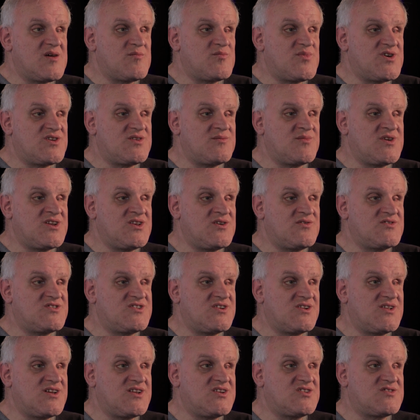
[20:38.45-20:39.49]
but I mean,
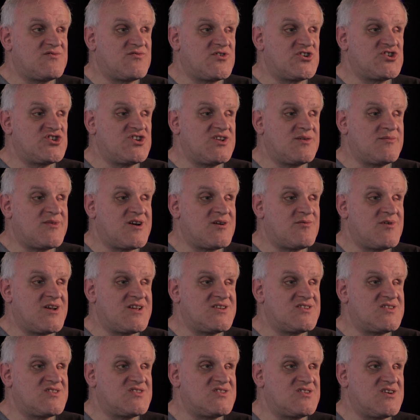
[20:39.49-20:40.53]
utilities, fortunately my
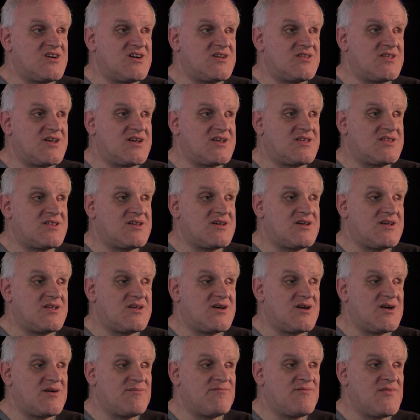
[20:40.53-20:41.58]
rent is not like
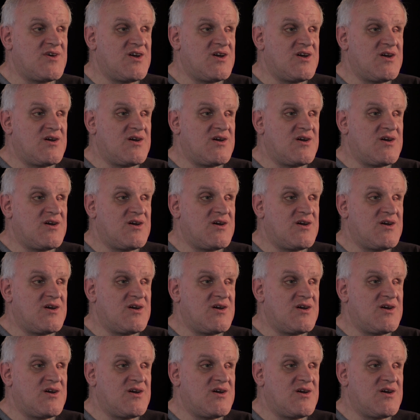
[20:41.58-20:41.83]
the,